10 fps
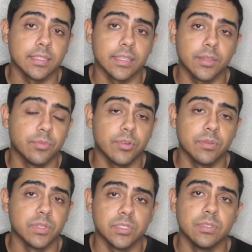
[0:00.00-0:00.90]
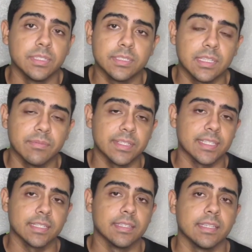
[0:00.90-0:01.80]
Like, you're pretty much doing the same
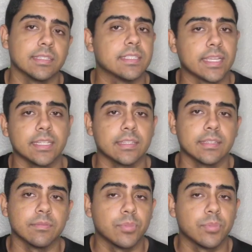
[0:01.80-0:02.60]
exact thing, technically.